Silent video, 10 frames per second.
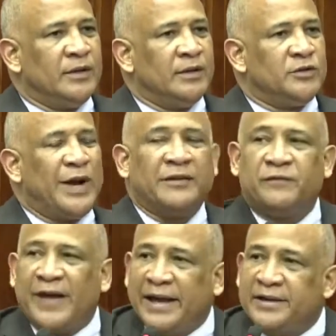to
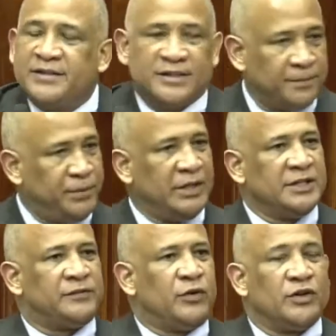advise the
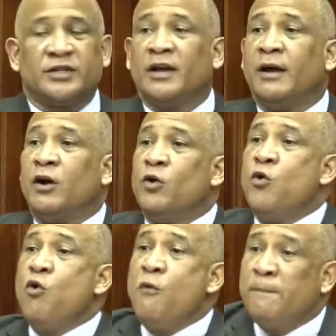police force.
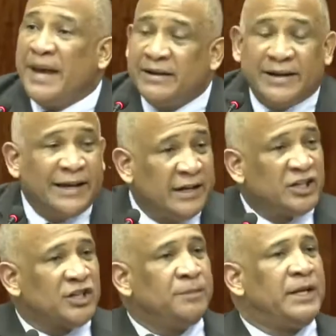Who made the
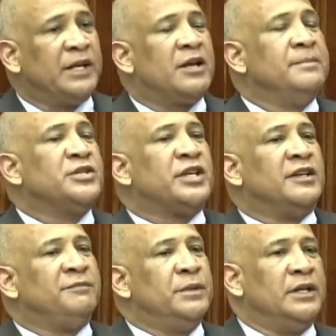Englishman the
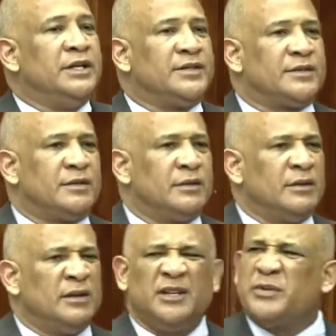commissioner of police?
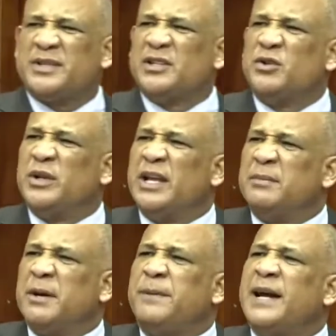It wasn't no
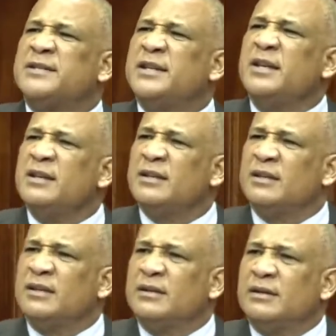Labour Party.
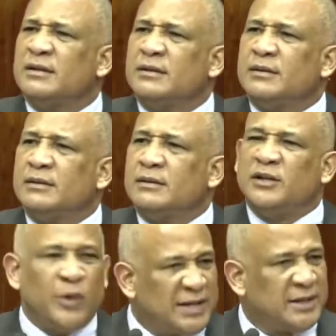It
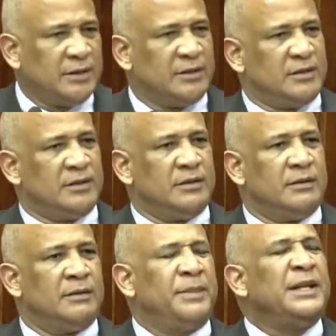wasn't.
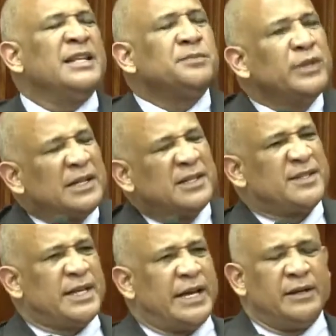But let's put that
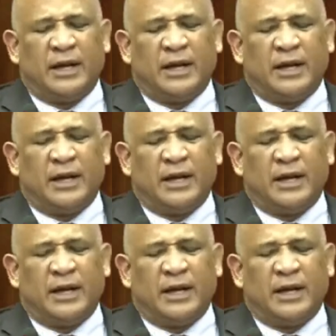aside.